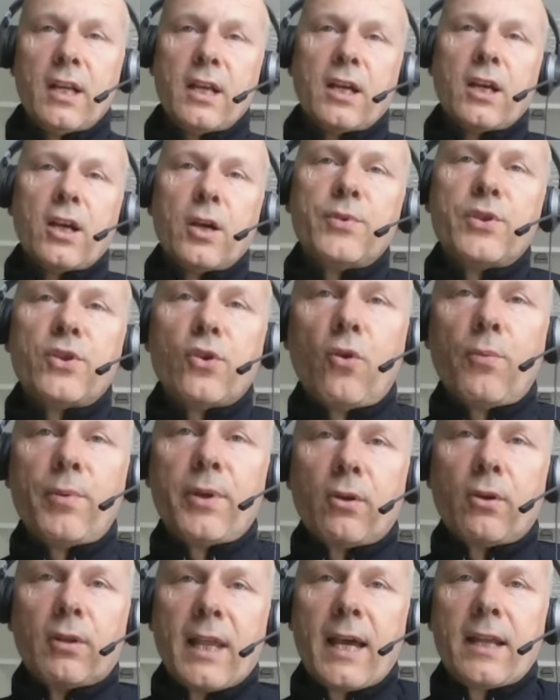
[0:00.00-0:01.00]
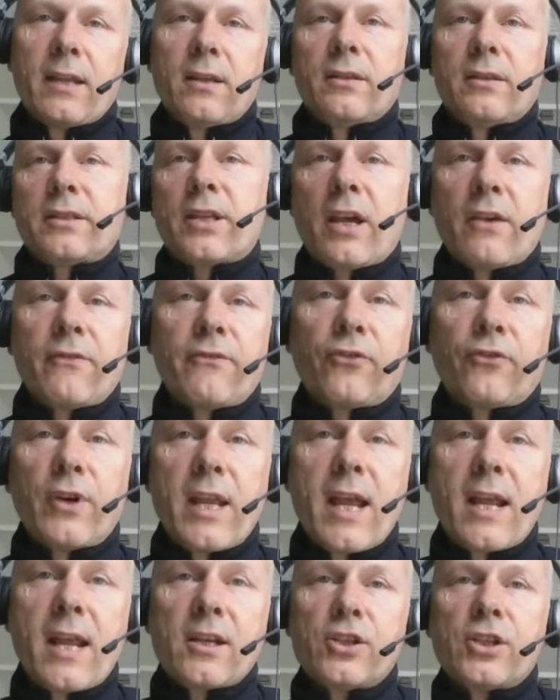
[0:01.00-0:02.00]
absorbing all that
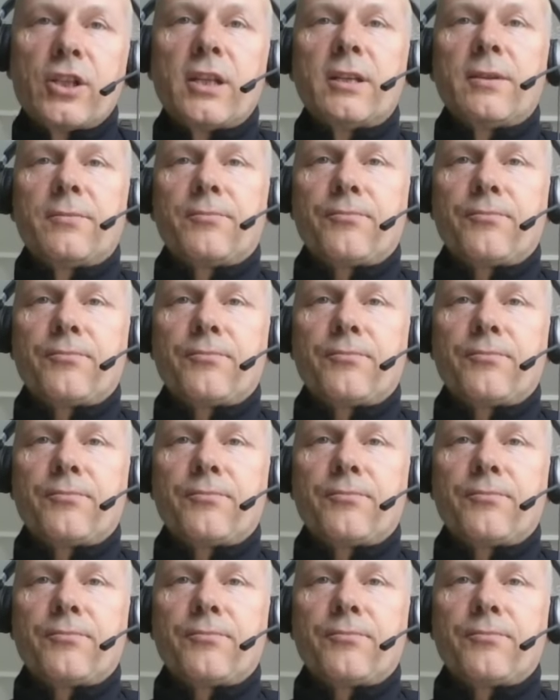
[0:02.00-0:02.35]
free energy.